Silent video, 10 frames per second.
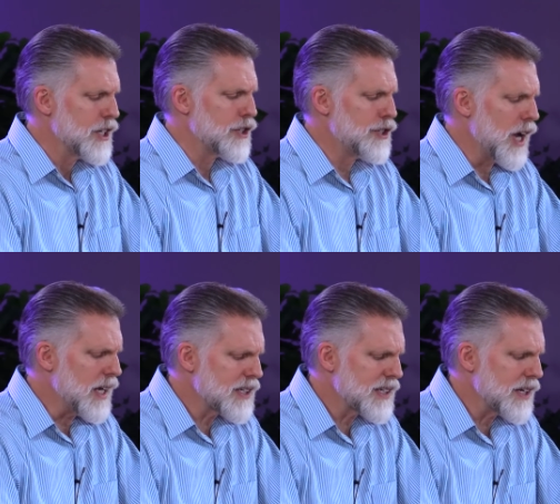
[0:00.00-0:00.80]

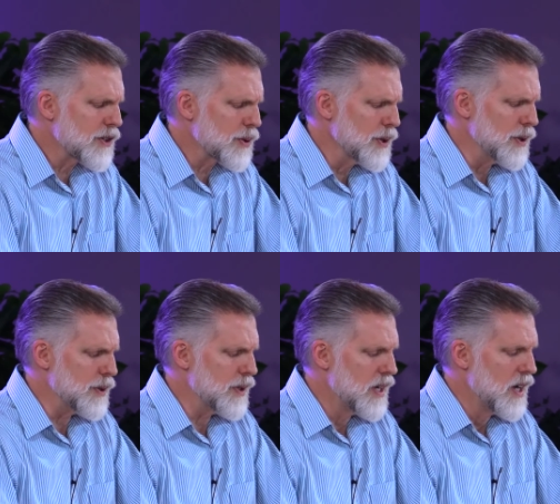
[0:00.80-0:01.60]
Just and
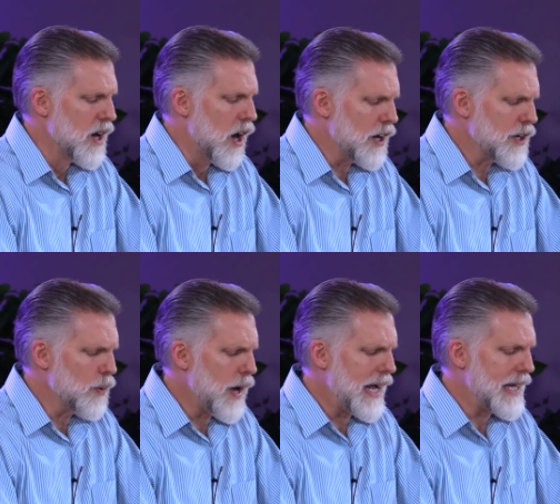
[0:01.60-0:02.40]
true are your
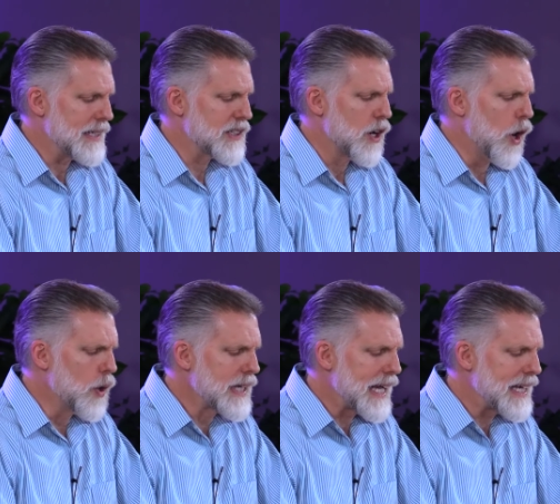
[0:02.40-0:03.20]
ways, O
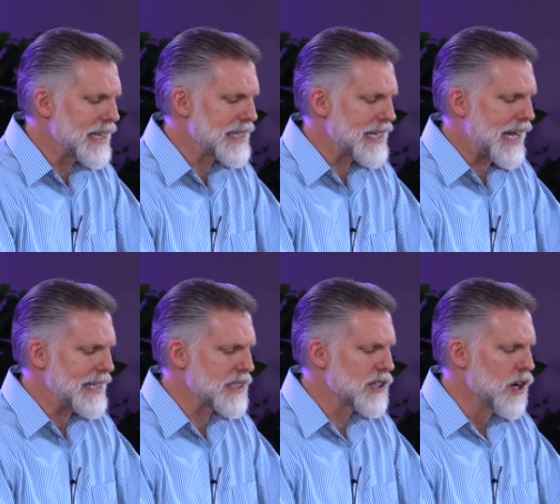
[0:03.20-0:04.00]
King of the
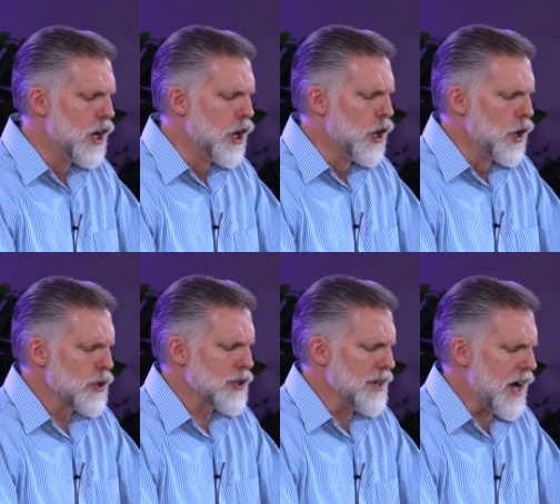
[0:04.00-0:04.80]
saints. Who
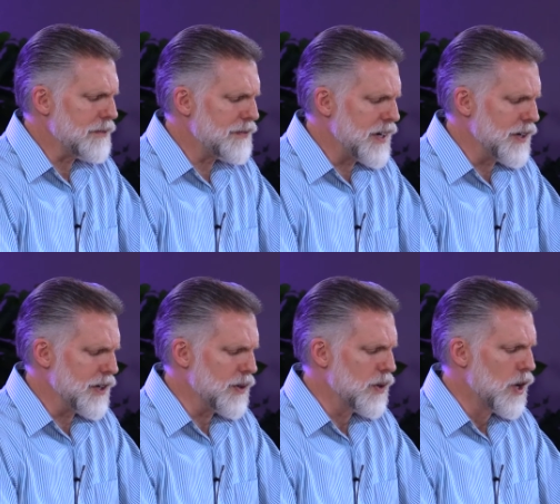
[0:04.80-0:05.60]
shall not fear
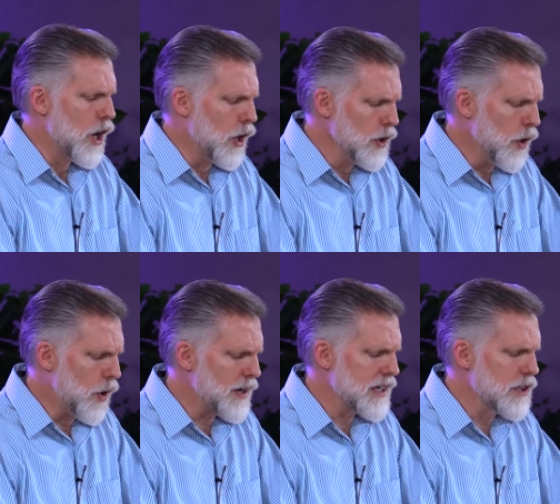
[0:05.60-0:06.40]
you, O
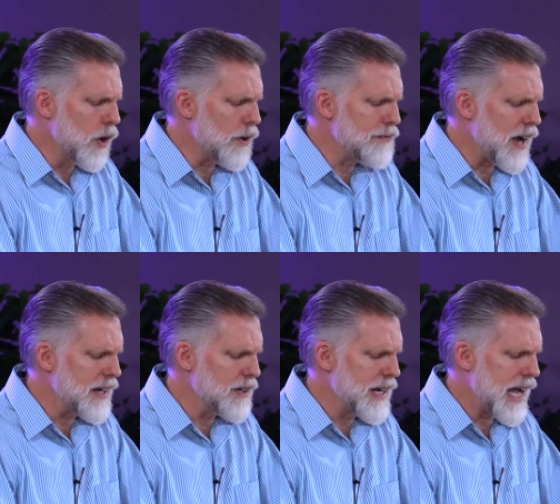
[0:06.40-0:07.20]
Lord, and glorify
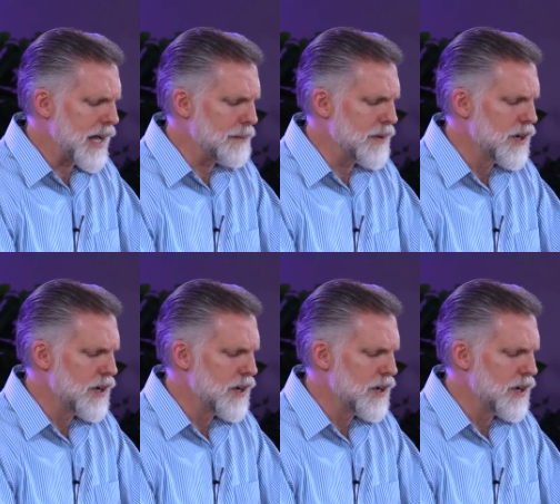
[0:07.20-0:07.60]
your name?